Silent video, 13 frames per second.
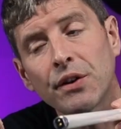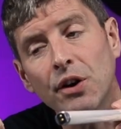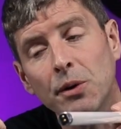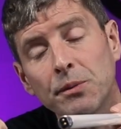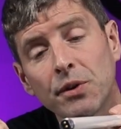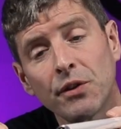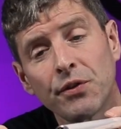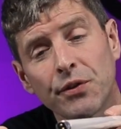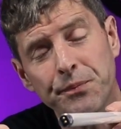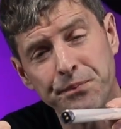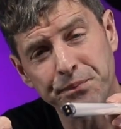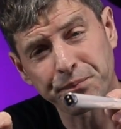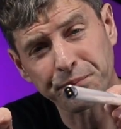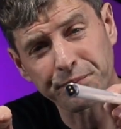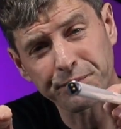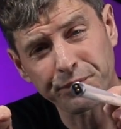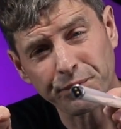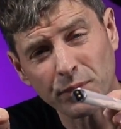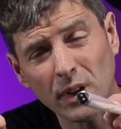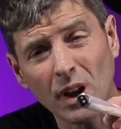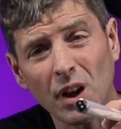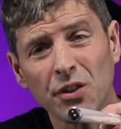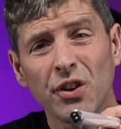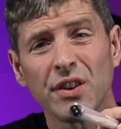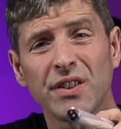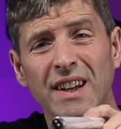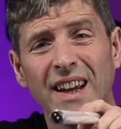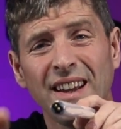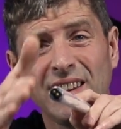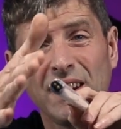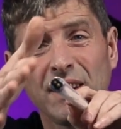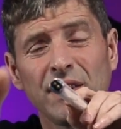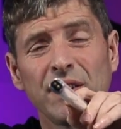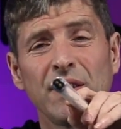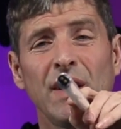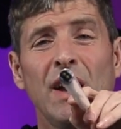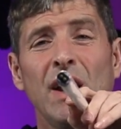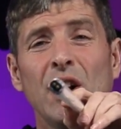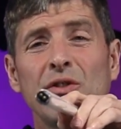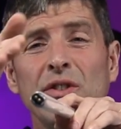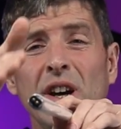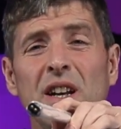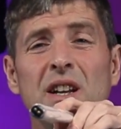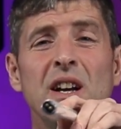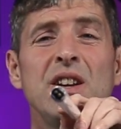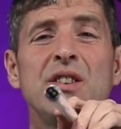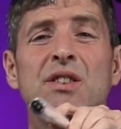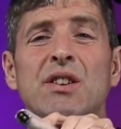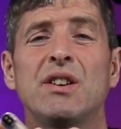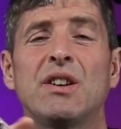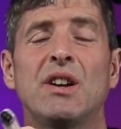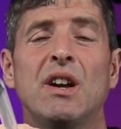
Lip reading: terms of trying to get this radiation,